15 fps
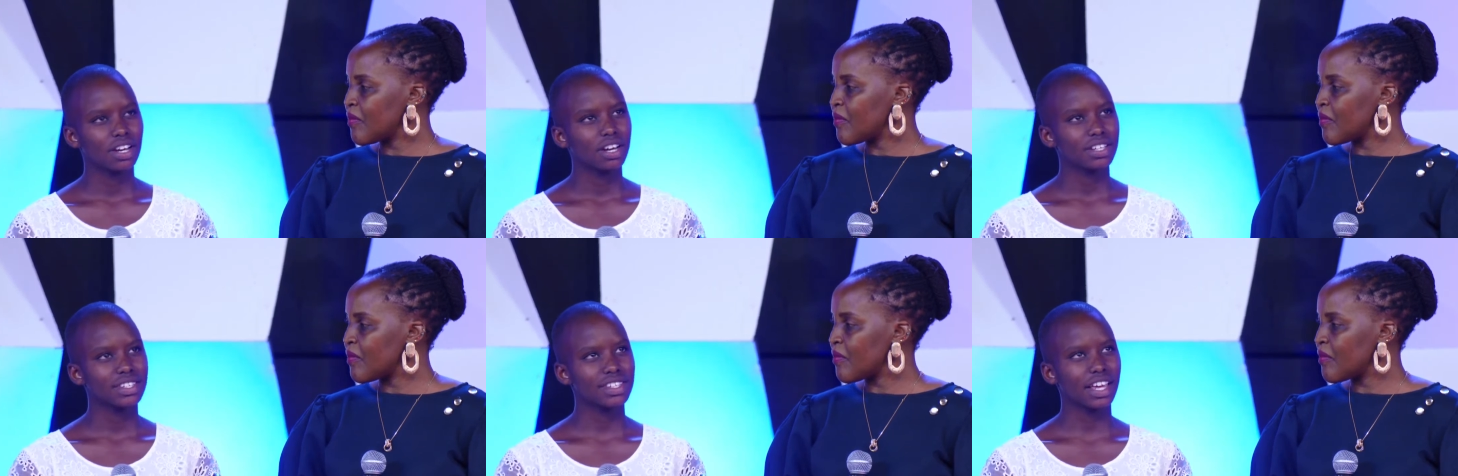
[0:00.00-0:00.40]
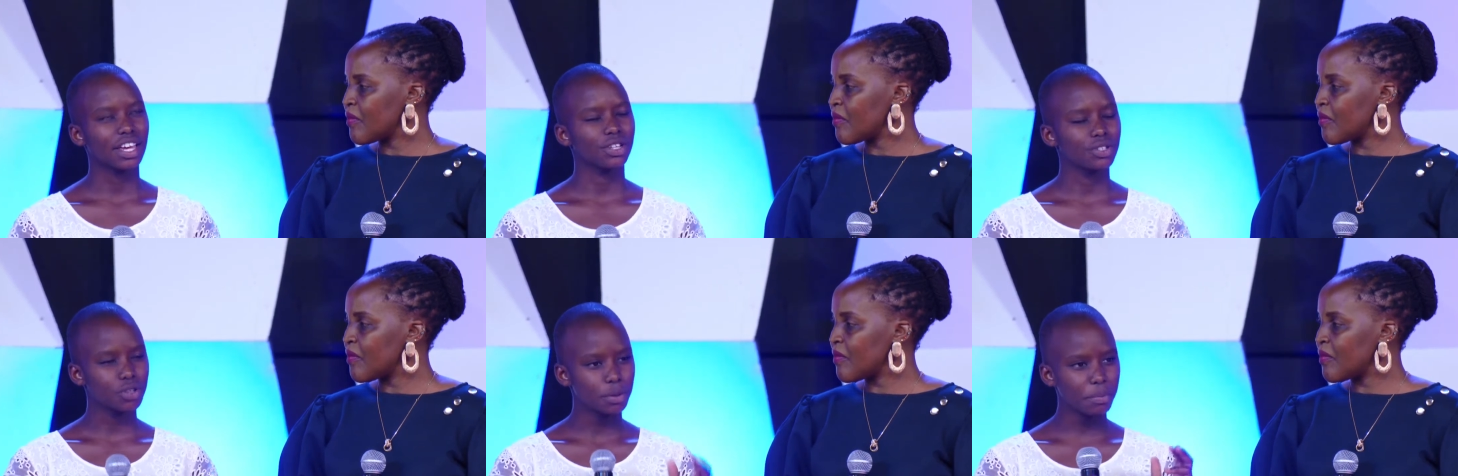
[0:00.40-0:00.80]
Speaker 1: saying,
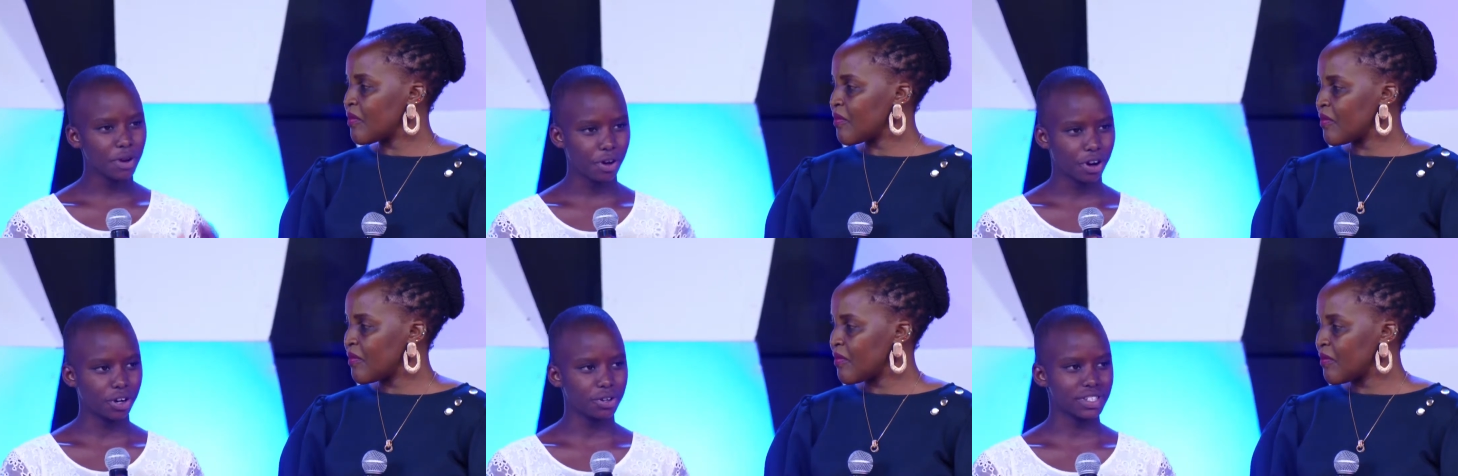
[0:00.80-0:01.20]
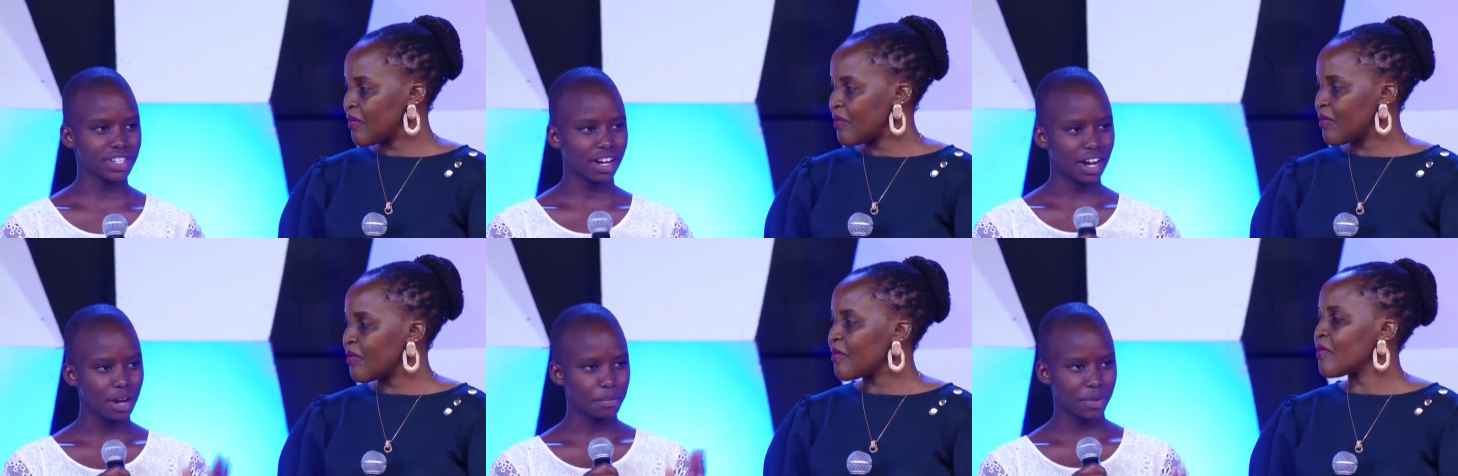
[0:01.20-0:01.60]
Two miracles are
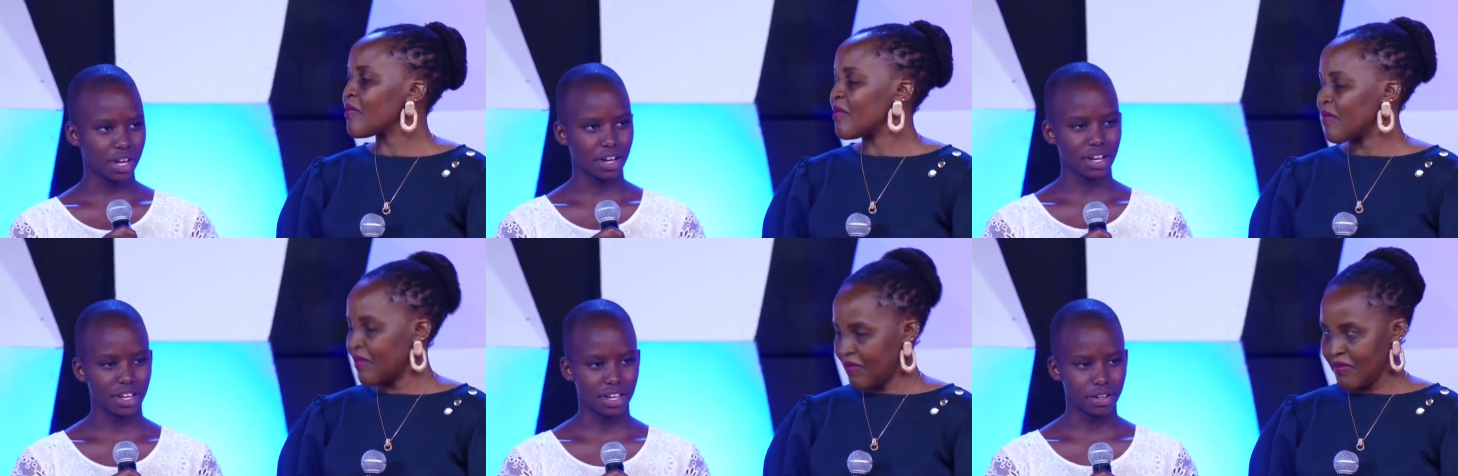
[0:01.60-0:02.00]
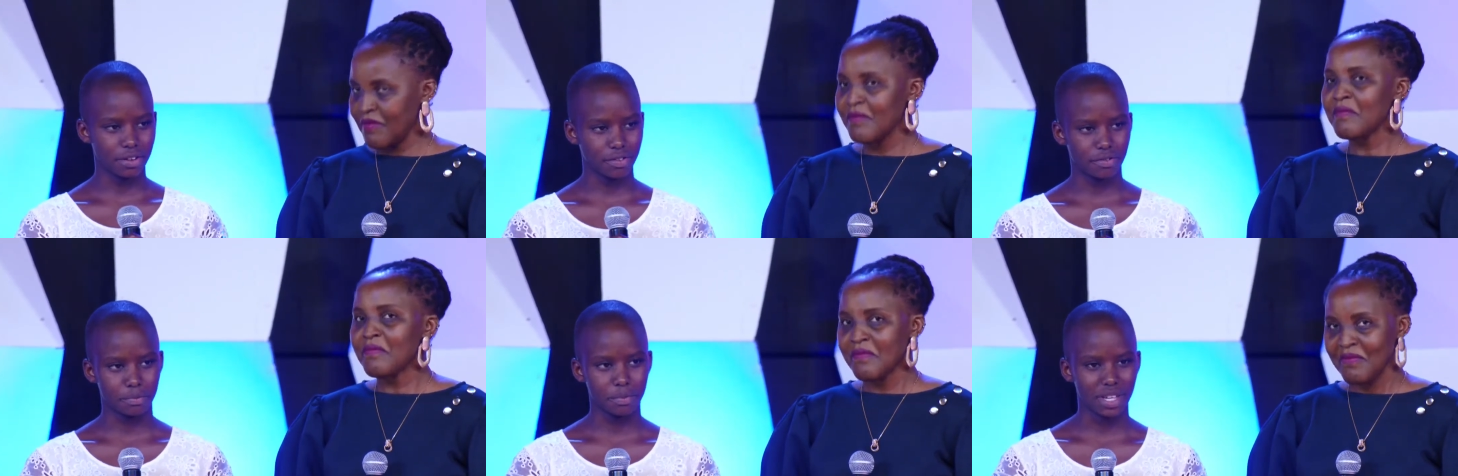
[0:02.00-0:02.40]
coming ahead
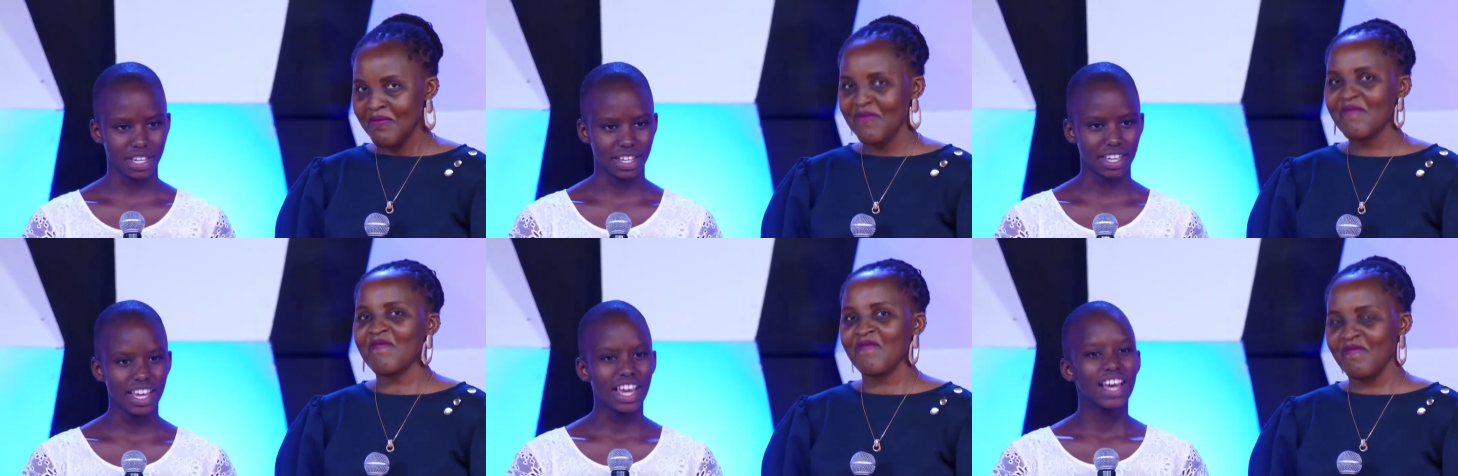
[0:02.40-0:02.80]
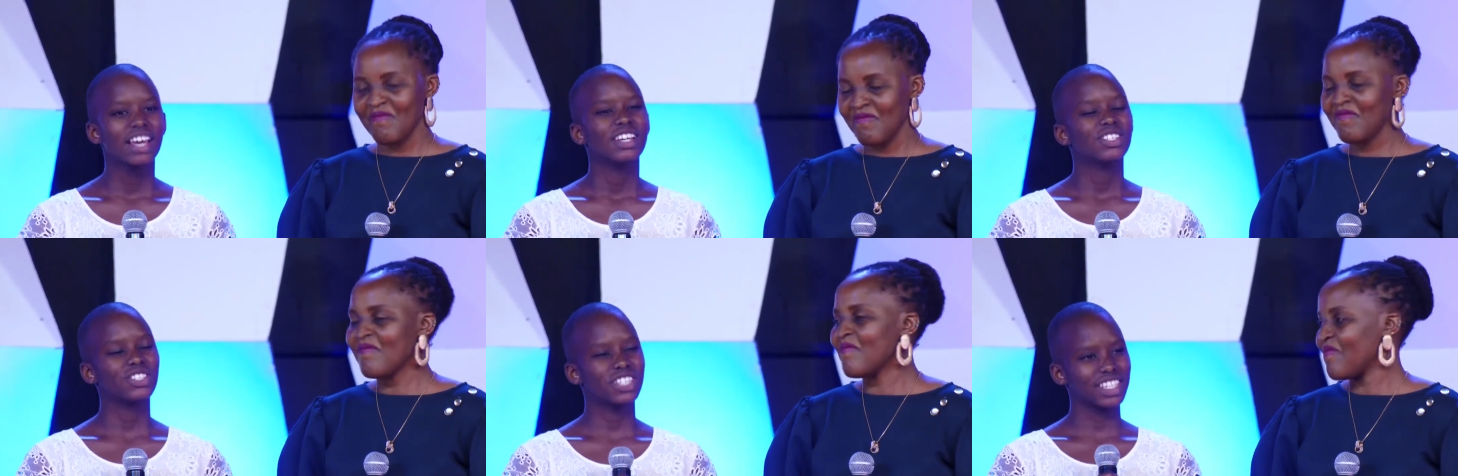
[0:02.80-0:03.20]
of me.
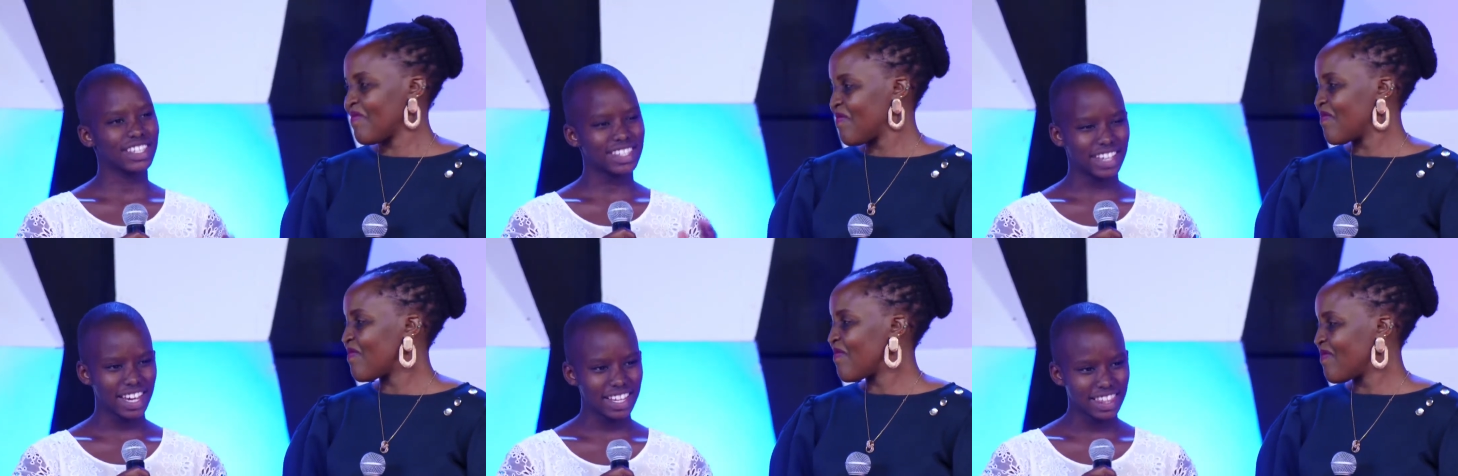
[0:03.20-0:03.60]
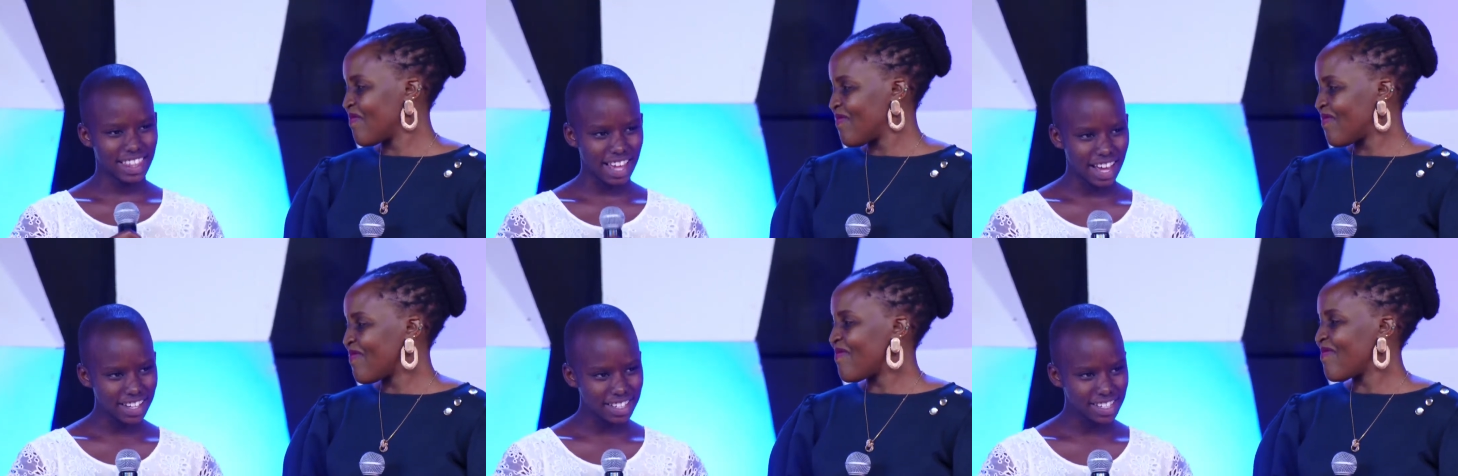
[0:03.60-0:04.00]
She said
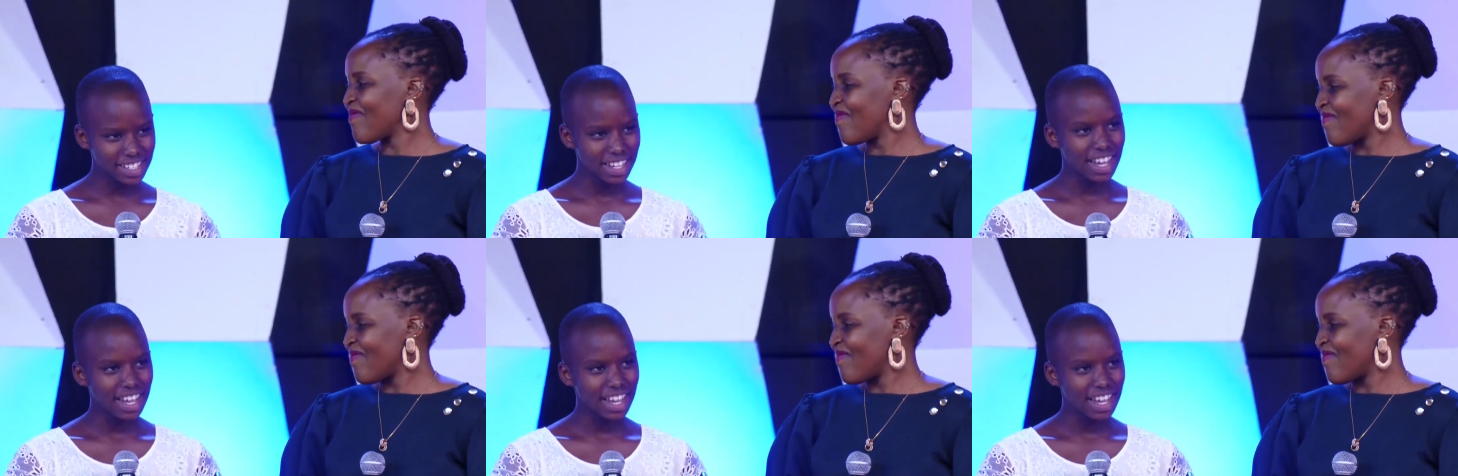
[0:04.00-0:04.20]
that,